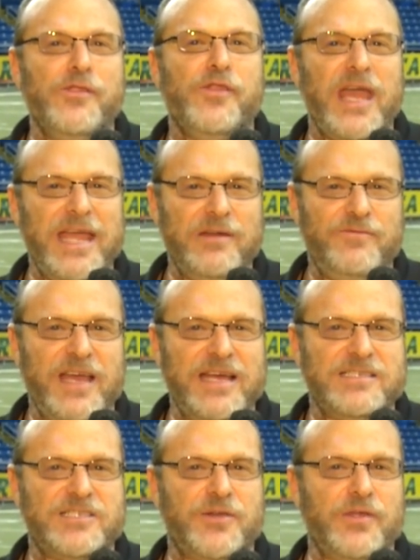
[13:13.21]
They
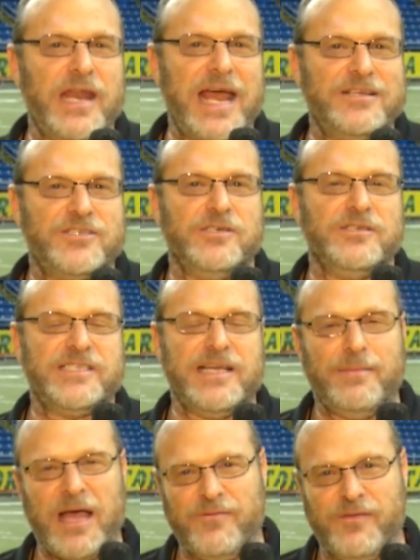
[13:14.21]
advance to the national
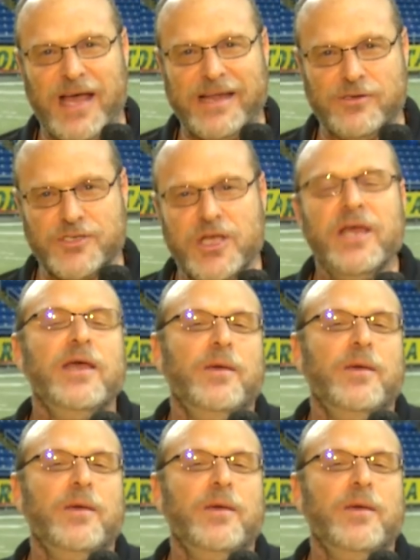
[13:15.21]
semifinals,